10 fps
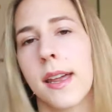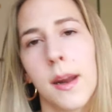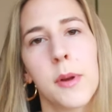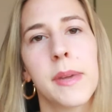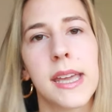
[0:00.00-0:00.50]
I'm
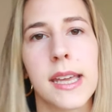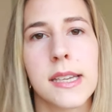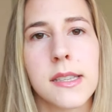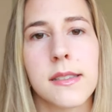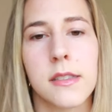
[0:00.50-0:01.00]
going to be getting
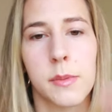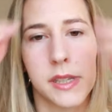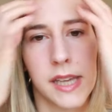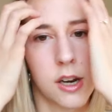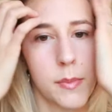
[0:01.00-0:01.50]
into this a little
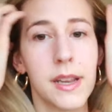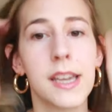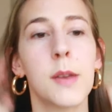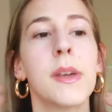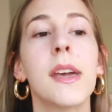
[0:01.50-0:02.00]
bit later, but it
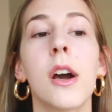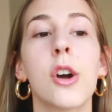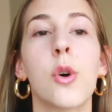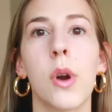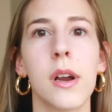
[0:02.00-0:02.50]
could be a
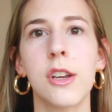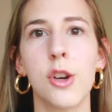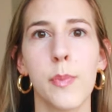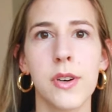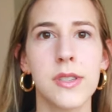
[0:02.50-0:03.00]
quirk in
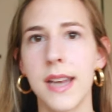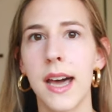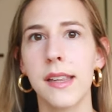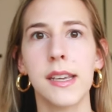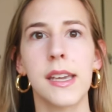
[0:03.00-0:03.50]
your
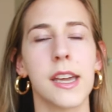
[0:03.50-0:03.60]
personality.